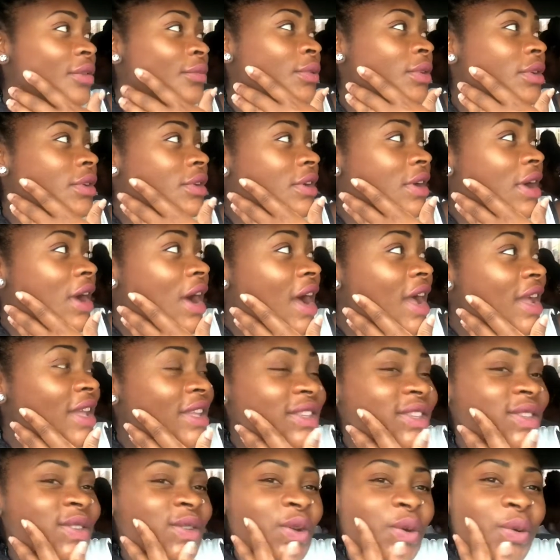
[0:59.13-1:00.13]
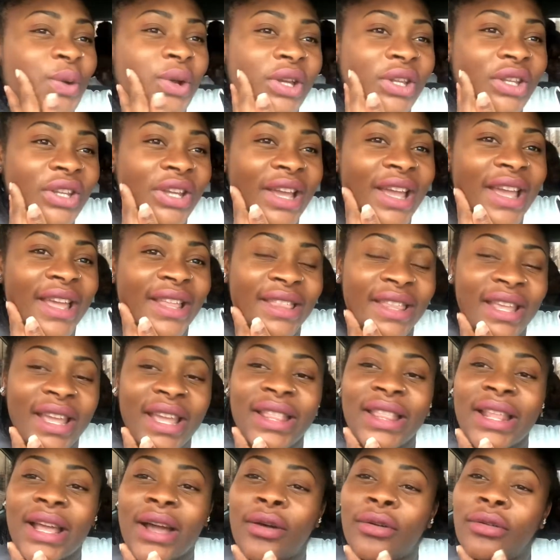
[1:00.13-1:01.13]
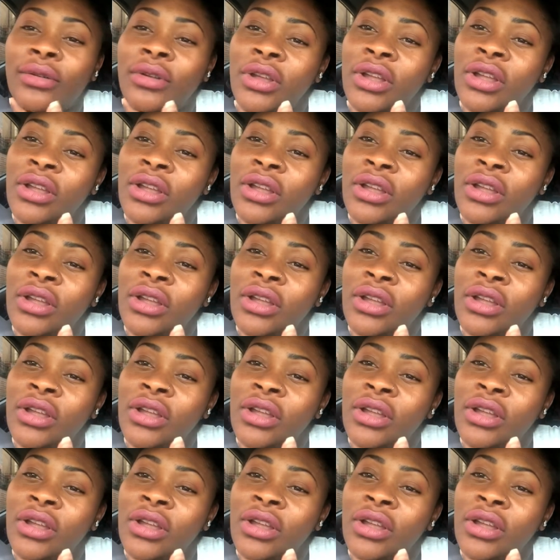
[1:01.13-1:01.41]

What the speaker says: it with you guys, so we're gonna head there now.